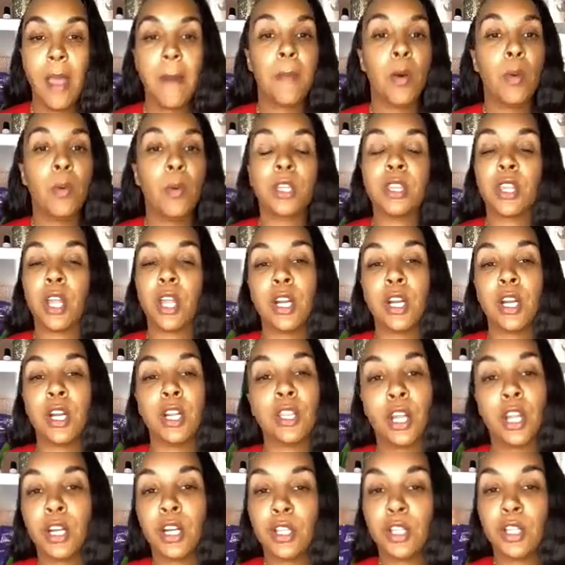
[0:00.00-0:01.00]
But when
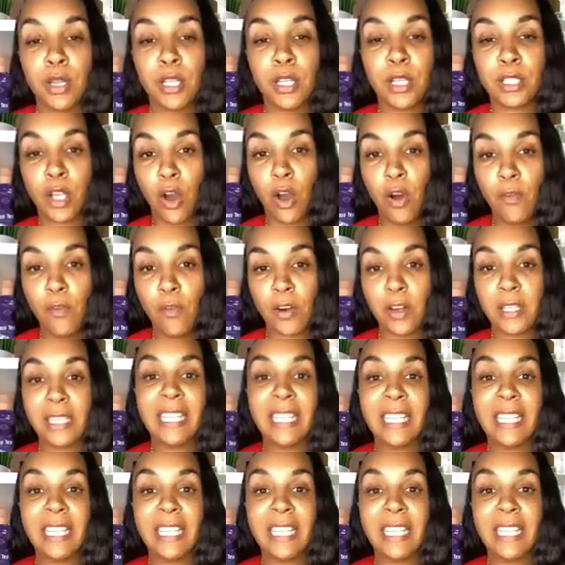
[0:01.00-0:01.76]
3033 is over,